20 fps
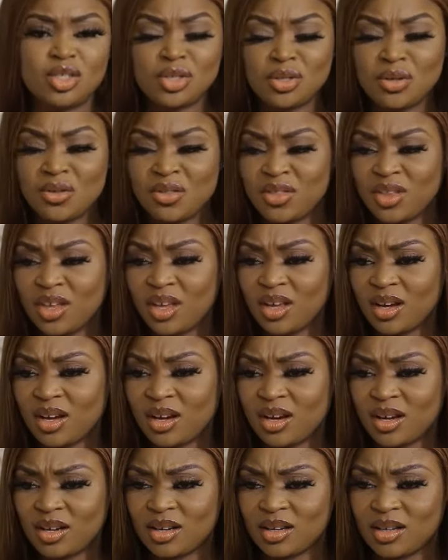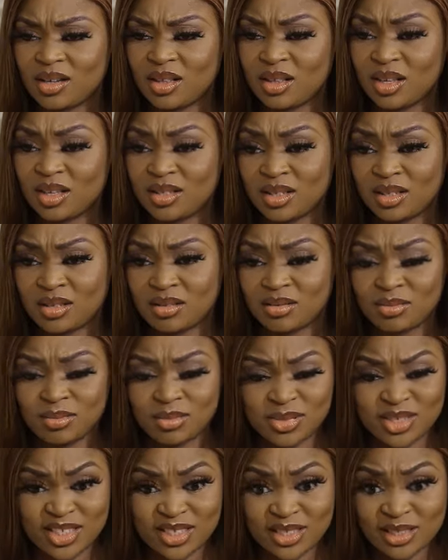Do you think there's a
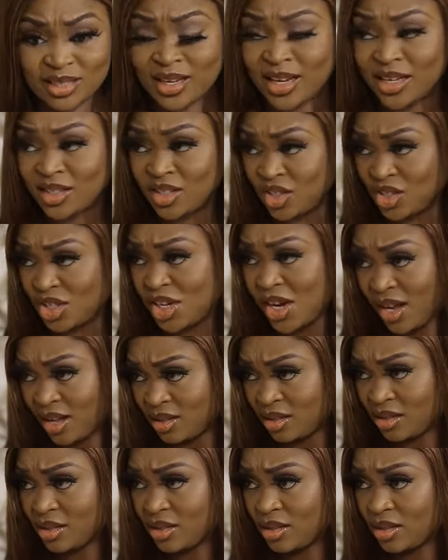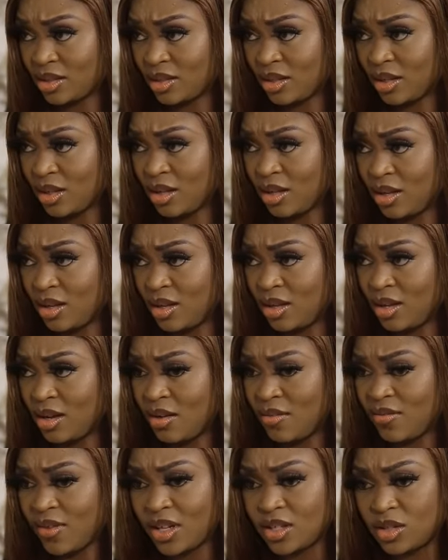slight chance
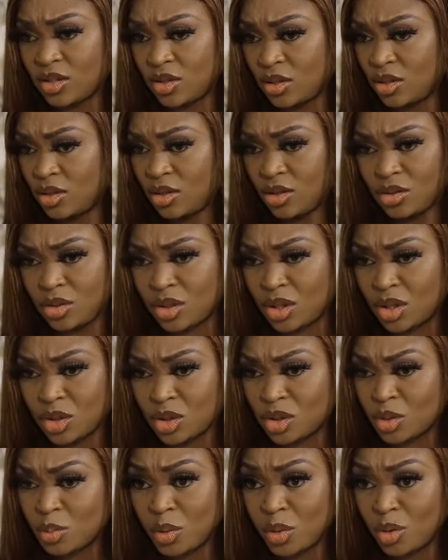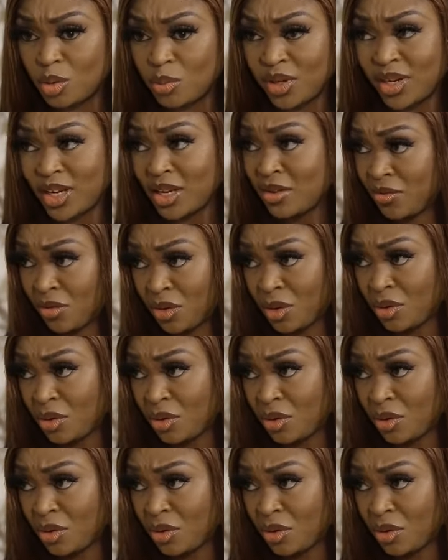that you can just borrow me like